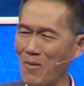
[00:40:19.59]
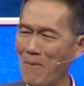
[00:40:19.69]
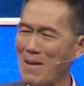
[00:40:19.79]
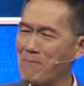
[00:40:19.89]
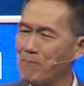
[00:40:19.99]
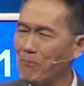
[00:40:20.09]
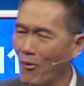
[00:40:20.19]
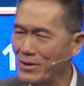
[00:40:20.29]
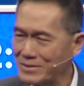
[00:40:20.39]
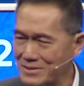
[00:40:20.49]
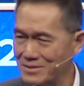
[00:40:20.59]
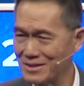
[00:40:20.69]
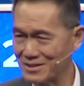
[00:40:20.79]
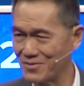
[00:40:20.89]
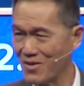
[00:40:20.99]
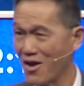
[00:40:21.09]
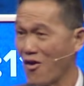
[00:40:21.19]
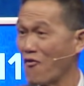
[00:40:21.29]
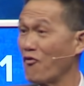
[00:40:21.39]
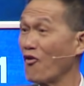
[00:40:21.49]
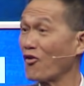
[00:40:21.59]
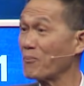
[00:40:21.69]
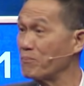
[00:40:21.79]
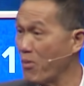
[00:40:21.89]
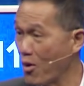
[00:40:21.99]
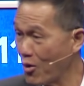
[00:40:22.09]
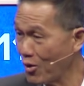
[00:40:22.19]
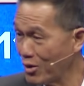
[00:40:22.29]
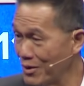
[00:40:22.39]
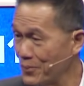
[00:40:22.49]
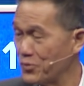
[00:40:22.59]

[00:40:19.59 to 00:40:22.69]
My point is this. For Paul